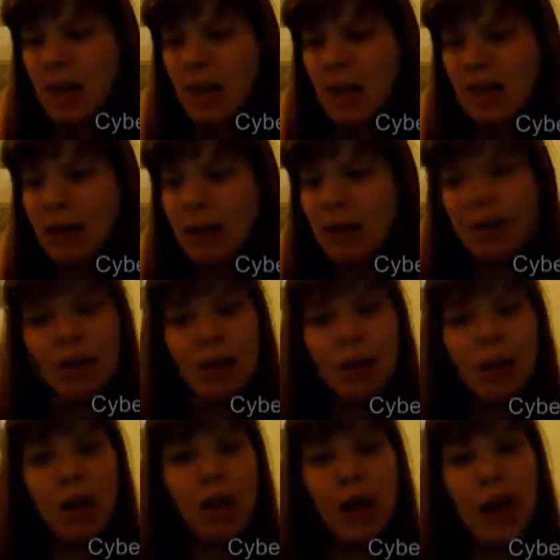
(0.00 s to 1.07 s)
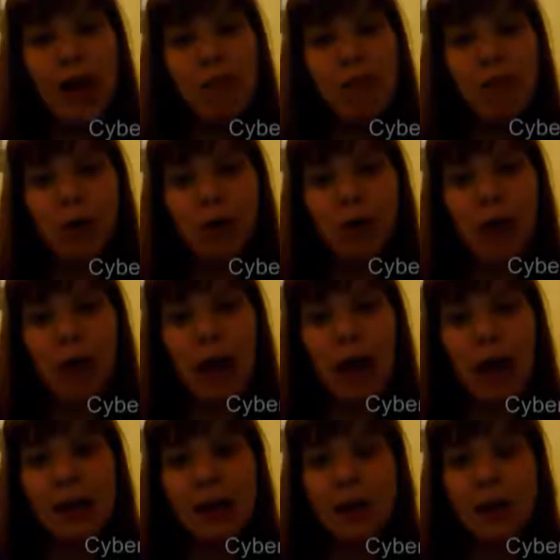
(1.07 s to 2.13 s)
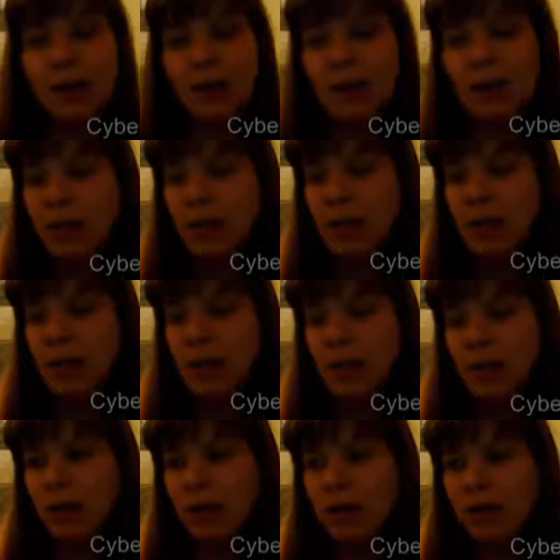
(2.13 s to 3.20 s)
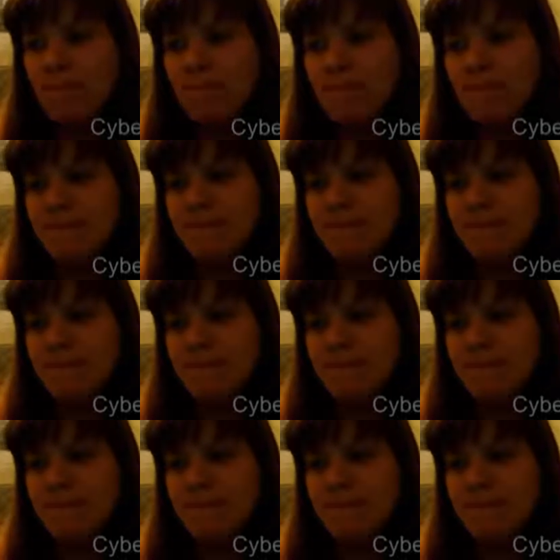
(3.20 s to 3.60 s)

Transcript: I think that's all I have for you today. Um,